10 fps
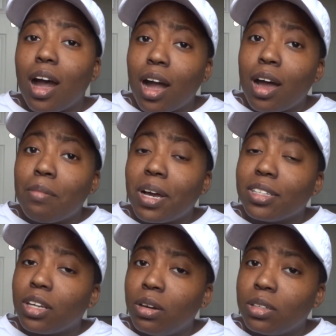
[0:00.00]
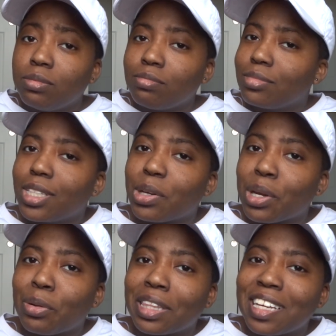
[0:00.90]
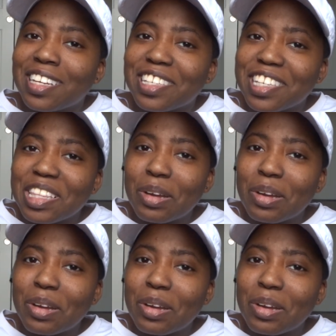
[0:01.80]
I don't agree with this.